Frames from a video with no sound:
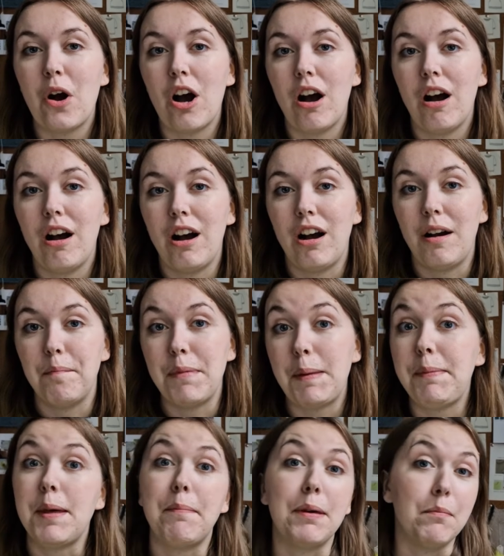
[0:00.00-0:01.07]
are
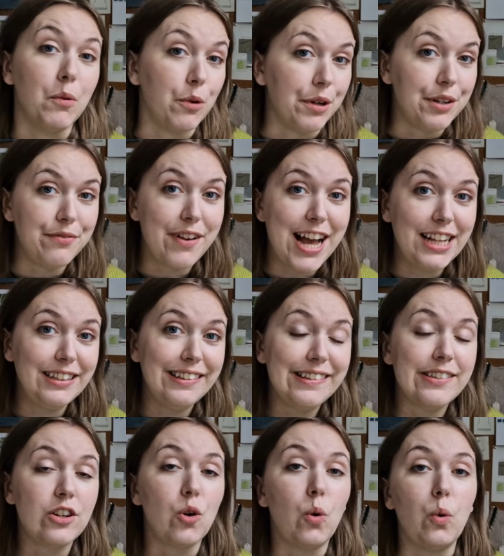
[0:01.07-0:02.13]
maybe a bit more
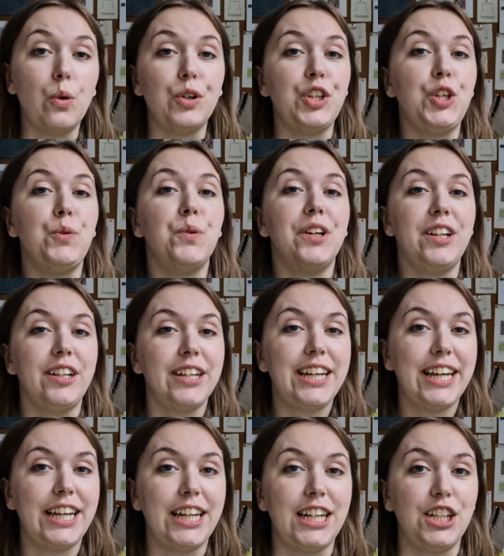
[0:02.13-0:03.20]
advanced, or you are
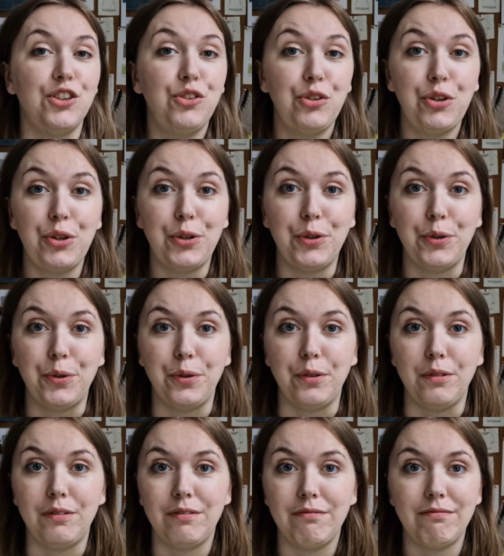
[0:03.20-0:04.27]
looking to